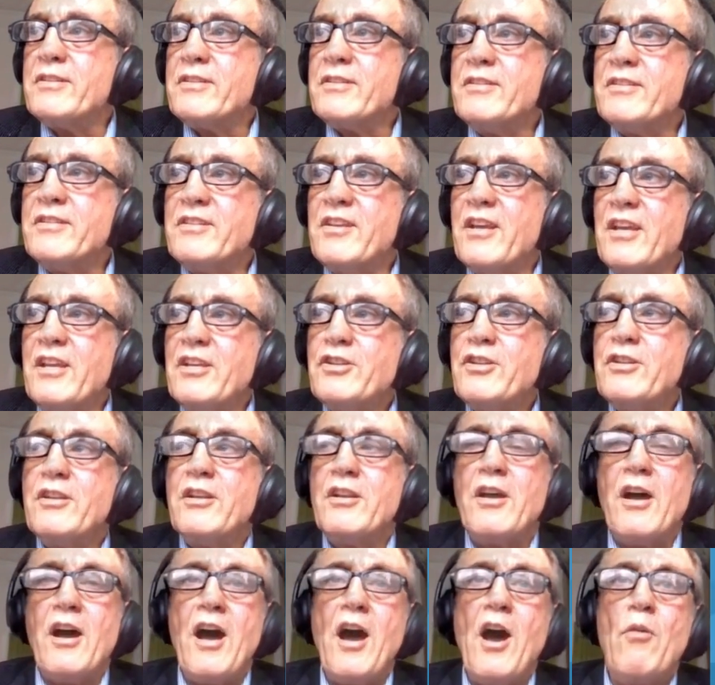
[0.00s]

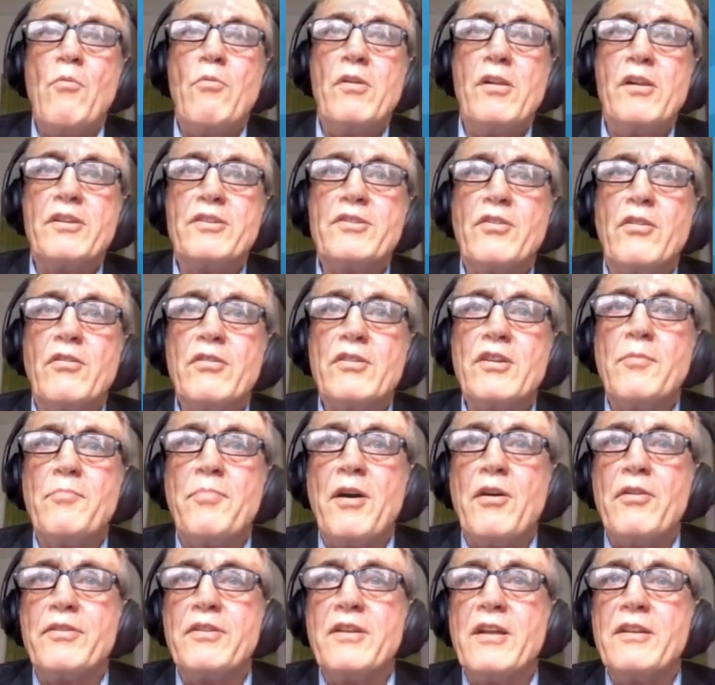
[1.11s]
presentation, I will talk
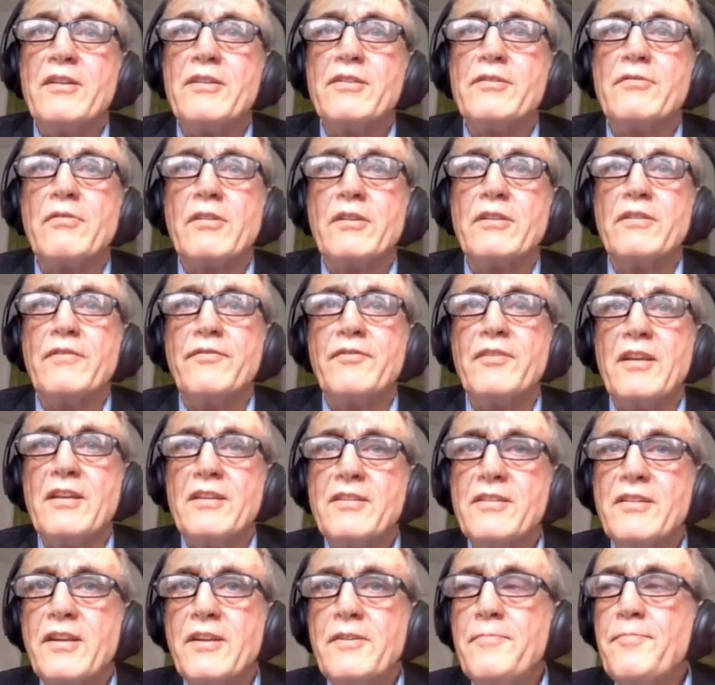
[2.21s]
about non-destructive
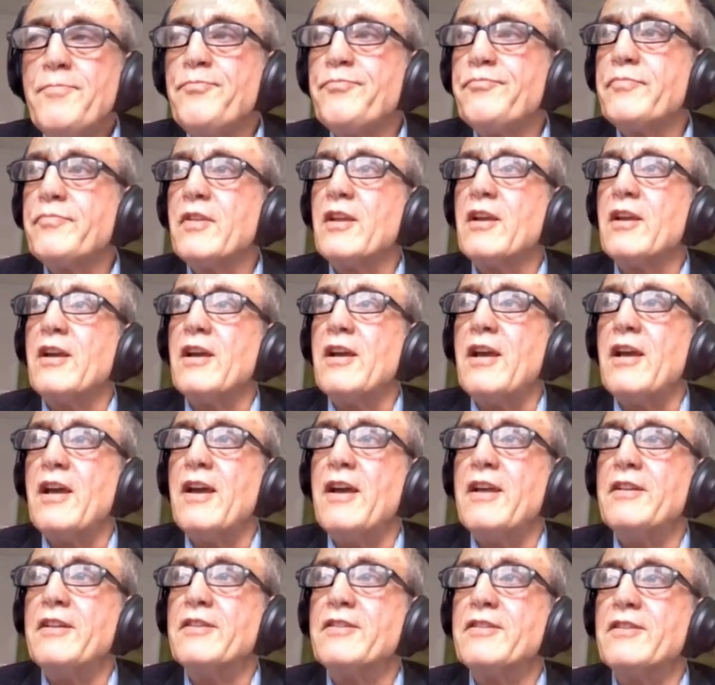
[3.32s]
testing,
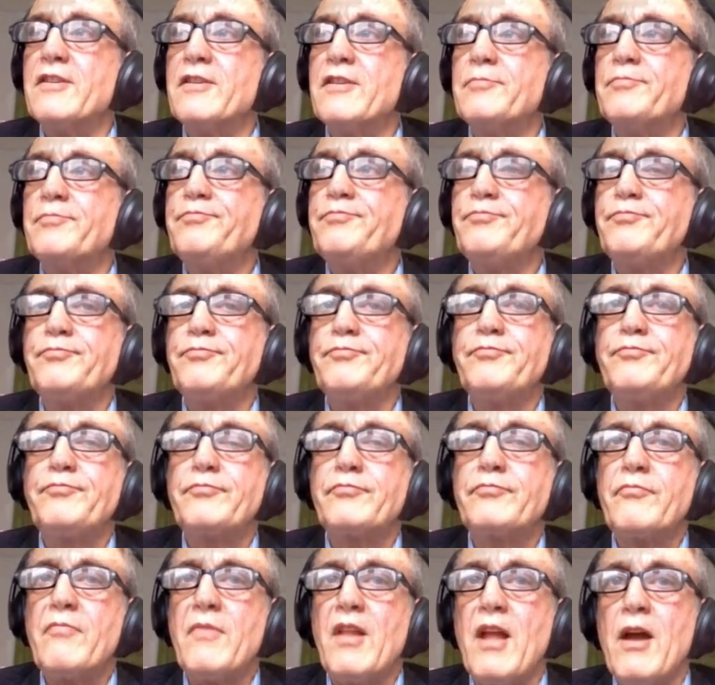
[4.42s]
and
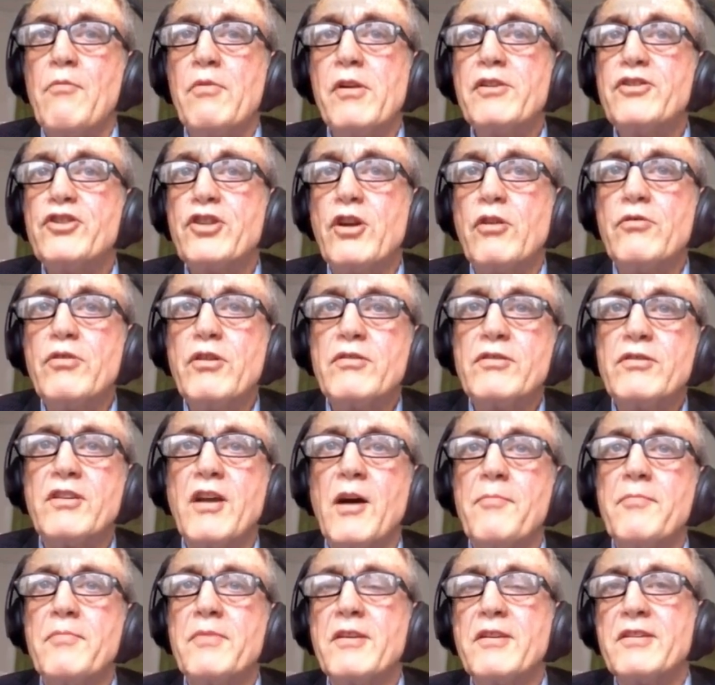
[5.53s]
I will show you
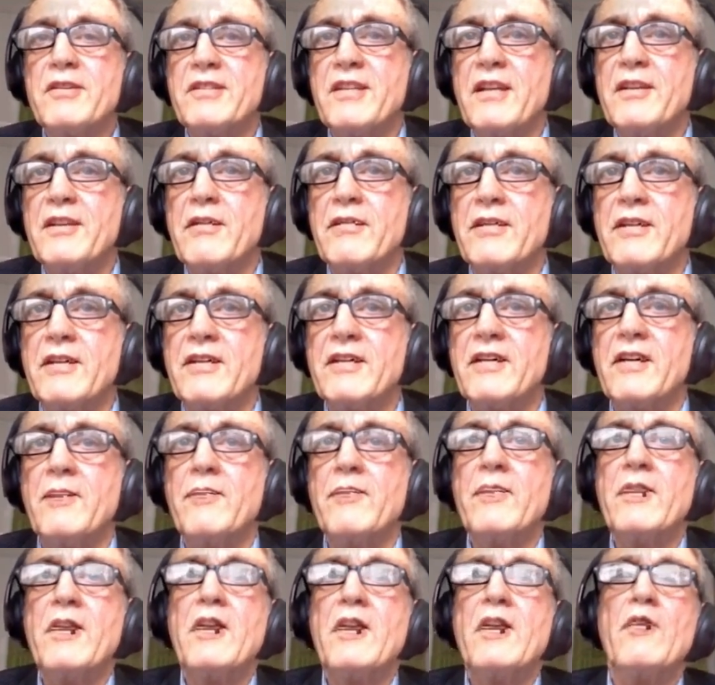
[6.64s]
some sensor
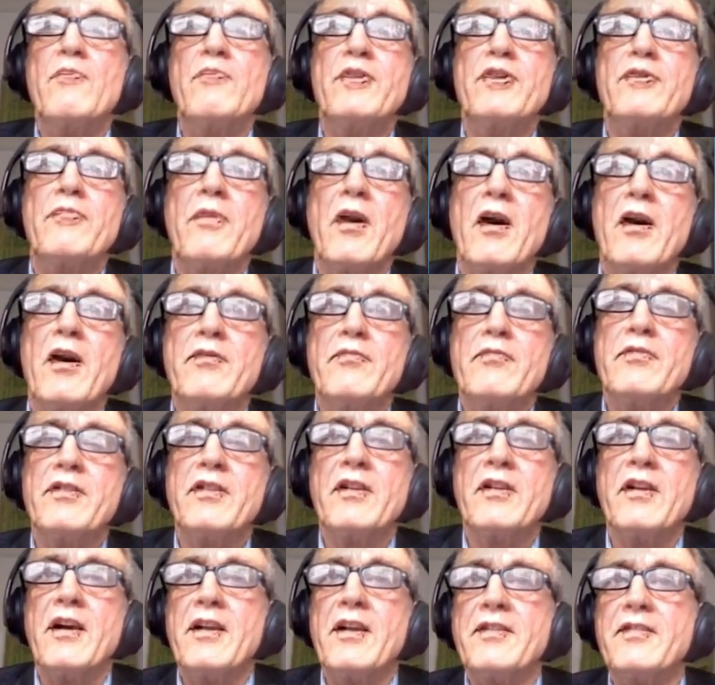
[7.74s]
system which we are
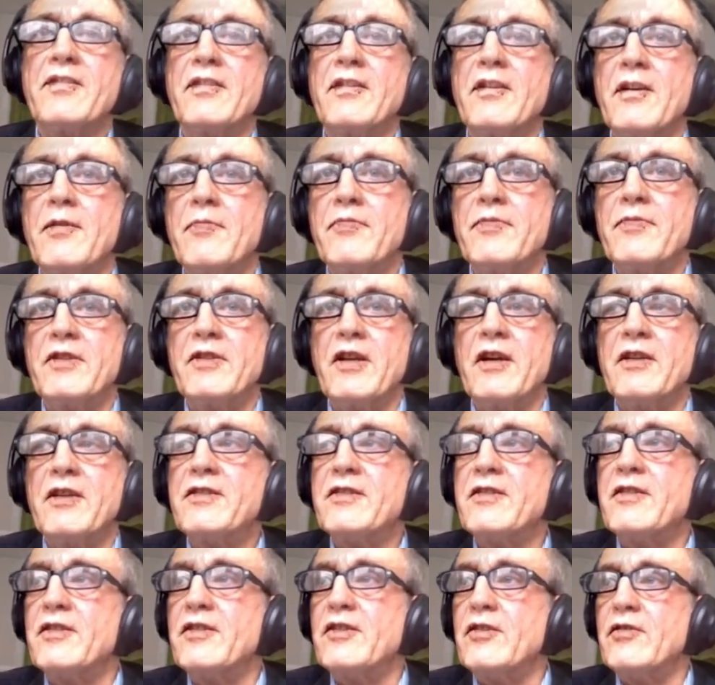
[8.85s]
using at the
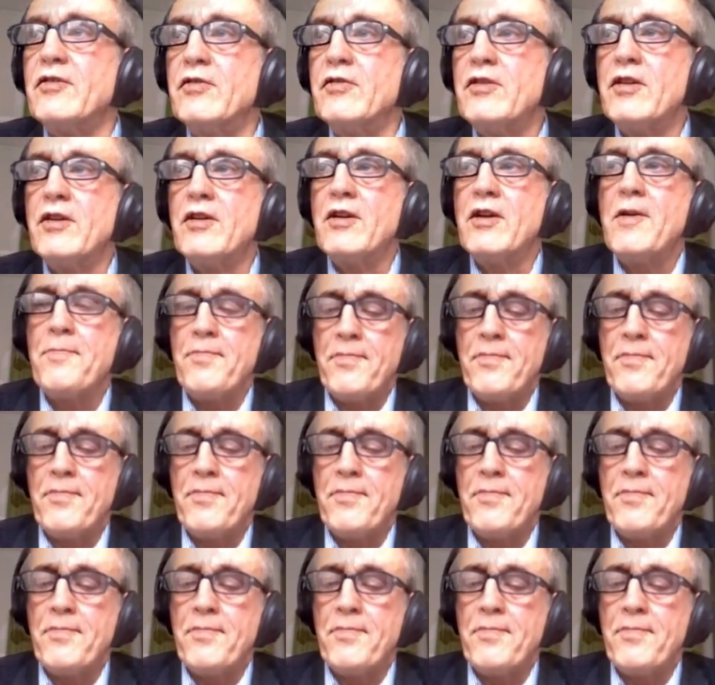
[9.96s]
Institute.